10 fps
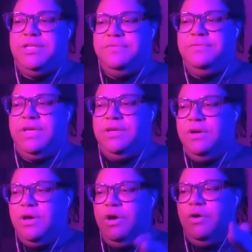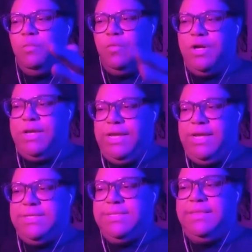of like working,
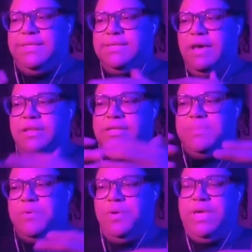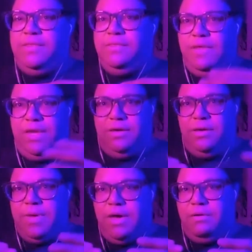it's like this unspoken link
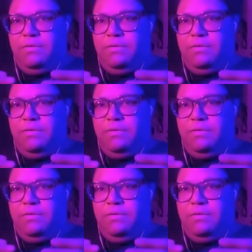about